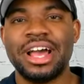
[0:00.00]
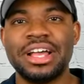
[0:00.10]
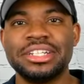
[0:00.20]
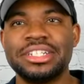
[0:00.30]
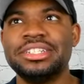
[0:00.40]

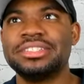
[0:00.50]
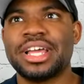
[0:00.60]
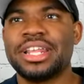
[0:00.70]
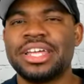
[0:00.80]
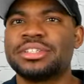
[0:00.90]
she just kind
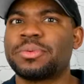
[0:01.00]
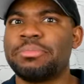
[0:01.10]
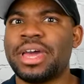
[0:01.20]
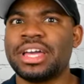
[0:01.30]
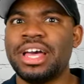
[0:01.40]
of gets right
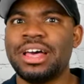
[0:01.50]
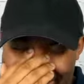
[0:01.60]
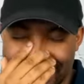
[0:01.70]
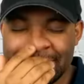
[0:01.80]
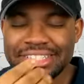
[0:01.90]
back up.
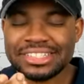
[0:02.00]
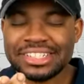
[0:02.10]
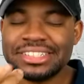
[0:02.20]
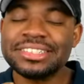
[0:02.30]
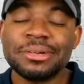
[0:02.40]
And this is
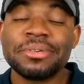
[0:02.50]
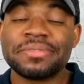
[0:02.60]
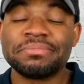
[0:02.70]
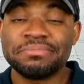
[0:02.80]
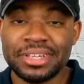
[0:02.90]
this is coming
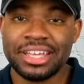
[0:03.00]
from me.